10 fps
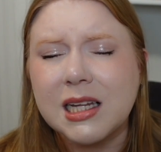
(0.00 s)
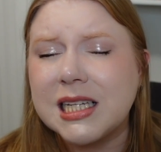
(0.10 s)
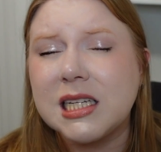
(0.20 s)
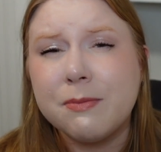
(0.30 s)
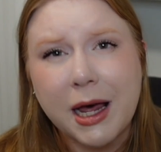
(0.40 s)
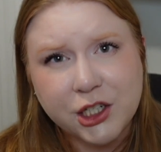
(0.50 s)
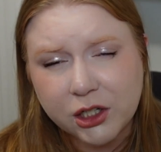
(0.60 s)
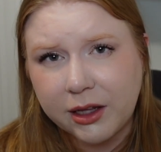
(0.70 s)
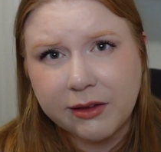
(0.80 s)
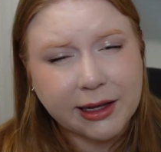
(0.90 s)

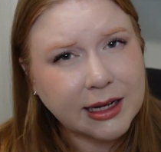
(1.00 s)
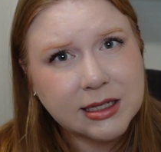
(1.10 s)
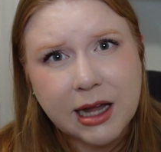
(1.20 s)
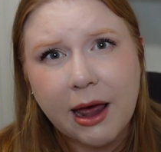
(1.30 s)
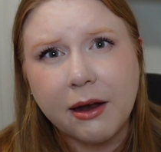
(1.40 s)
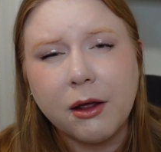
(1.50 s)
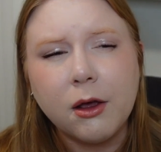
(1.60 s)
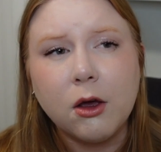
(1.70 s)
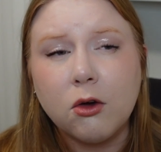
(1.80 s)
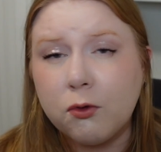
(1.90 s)
especially, like I said,
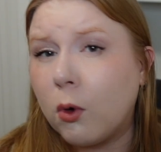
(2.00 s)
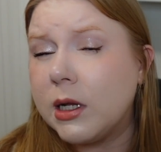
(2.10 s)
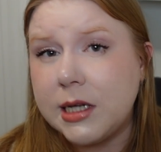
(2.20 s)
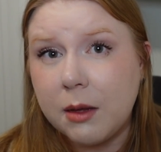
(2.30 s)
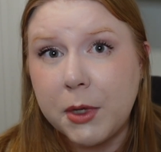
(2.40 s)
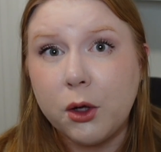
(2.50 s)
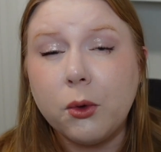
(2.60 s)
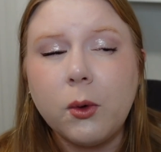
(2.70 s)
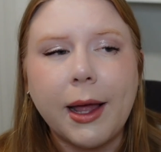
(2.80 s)
for a debut.